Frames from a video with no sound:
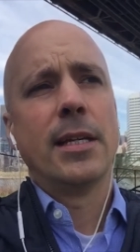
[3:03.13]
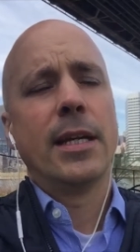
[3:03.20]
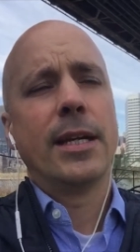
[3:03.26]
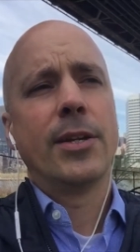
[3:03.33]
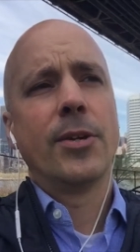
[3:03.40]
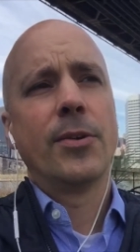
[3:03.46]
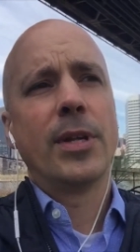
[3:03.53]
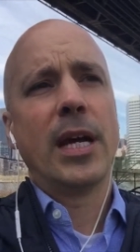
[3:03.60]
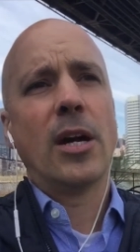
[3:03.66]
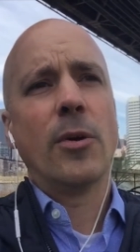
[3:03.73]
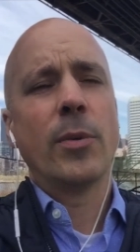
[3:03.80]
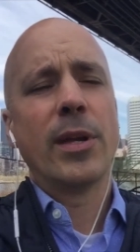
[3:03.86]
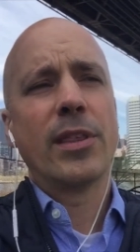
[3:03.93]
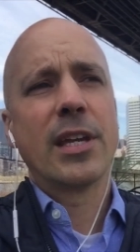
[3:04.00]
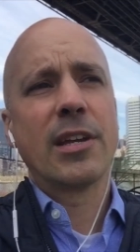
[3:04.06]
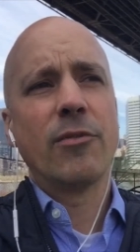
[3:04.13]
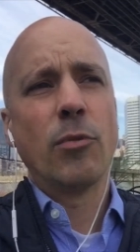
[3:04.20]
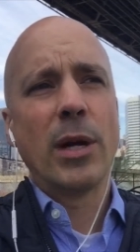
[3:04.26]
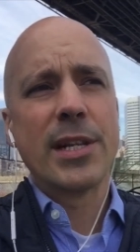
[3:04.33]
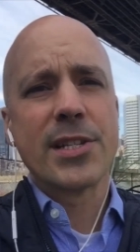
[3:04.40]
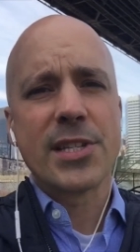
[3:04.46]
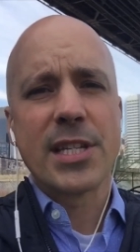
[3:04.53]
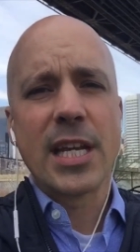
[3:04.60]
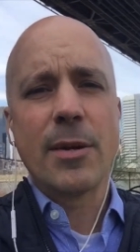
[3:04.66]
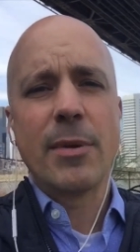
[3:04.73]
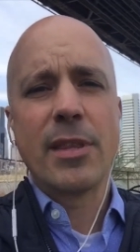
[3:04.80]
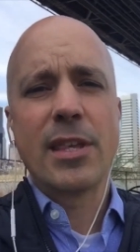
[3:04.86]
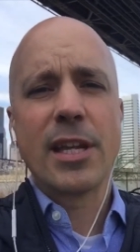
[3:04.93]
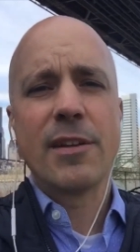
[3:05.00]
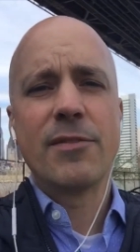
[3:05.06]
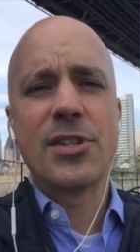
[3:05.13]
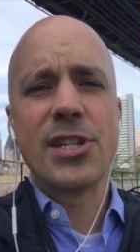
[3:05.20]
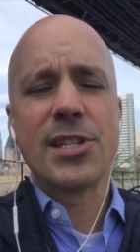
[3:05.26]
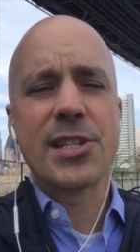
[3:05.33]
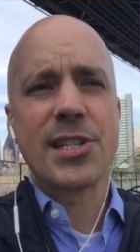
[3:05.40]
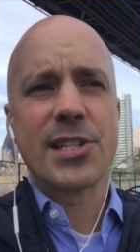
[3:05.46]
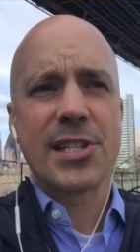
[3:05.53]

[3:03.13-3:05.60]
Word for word: And no doubt we think of Wednesday, we think of Jesus